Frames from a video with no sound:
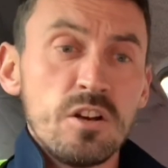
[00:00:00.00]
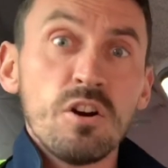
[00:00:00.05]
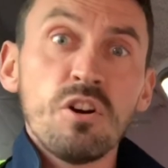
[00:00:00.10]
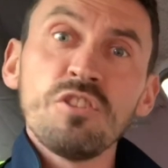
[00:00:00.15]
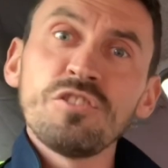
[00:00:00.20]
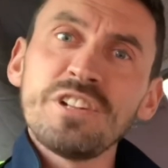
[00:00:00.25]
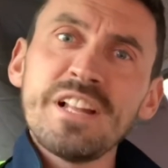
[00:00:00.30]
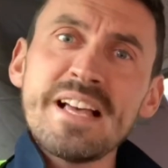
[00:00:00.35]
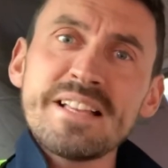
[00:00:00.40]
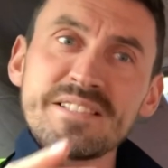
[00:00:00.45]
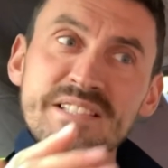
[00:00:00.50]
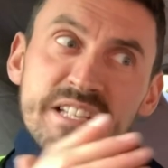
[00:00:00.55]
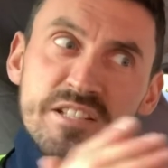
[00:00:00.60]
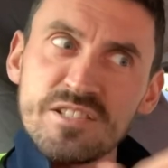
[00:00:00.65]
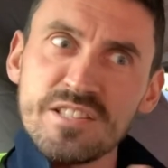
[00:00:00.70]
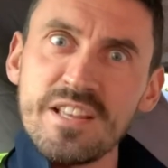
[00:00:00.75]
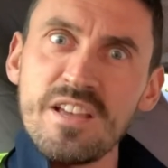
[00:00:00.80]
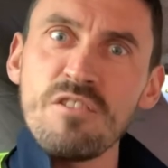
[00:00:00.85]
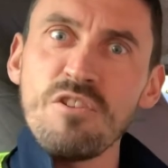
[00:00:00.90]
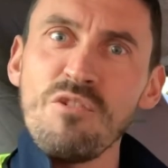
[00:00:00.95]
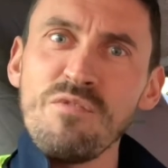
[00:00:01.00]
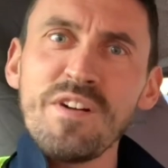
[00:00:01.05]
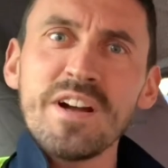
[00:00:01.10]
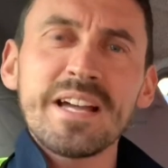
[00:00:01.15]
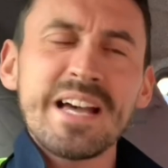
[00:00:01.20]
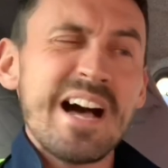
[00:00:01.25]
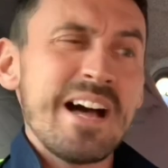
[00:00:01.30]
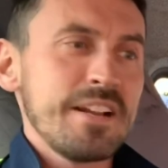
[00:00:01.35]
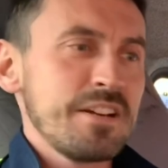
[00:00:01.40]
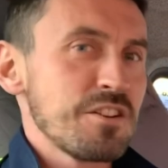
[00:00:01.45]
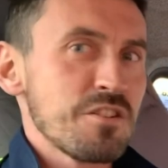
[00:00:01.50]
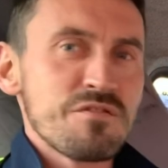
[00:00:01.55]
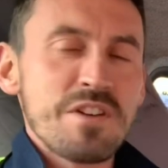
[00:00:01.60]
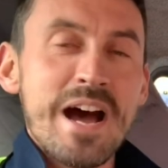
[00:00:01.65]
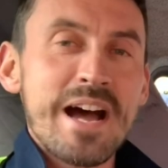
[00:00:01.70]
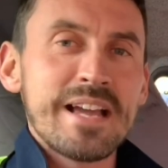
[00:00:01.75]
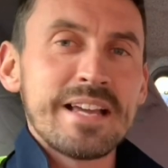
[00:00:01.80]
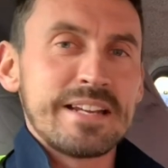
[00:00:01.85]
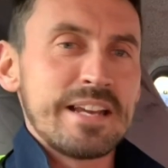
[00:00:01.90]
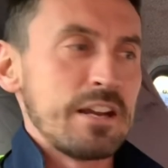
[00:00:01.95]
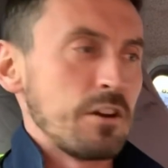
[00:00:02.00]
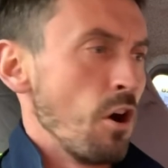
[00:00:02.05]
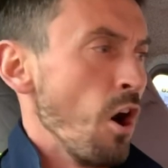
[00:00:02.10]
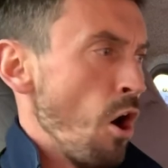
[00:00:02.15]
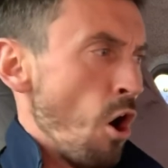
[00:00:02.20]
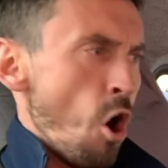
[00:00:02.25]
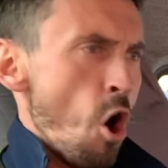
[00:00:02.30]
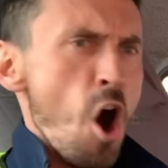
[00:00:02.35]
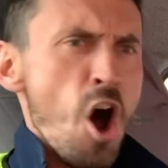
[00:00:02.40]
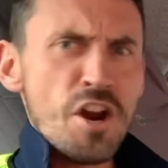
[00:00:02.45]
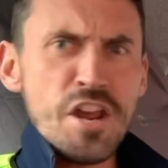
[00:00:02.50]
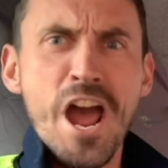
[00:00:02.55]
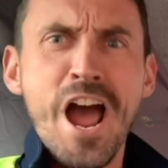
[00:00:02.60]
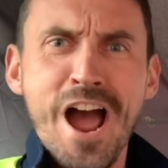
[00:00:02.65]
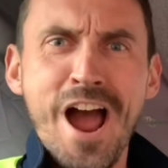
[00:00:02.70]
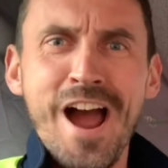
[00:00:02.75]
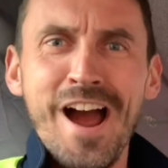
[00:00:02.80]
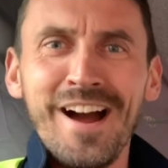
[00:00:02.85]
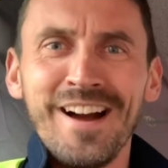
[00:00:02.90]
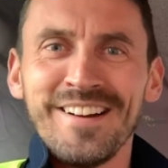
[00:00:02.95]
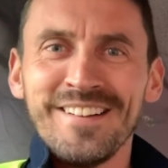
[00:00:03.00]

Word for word: unless it's the other kind of riding. Oh yeah!